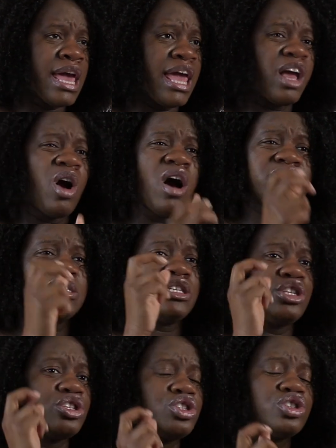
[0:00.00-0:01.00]
It causes a
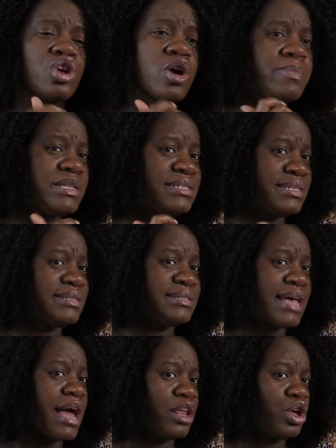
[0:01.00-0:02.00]
disturbance
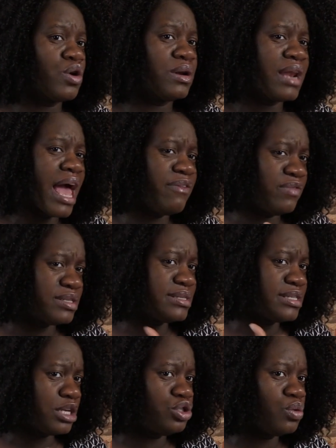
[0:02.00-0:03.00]
inside of your life in
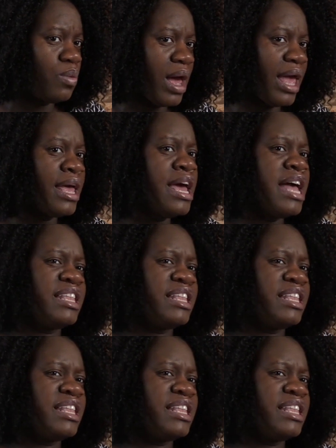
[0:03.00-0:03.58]
such a way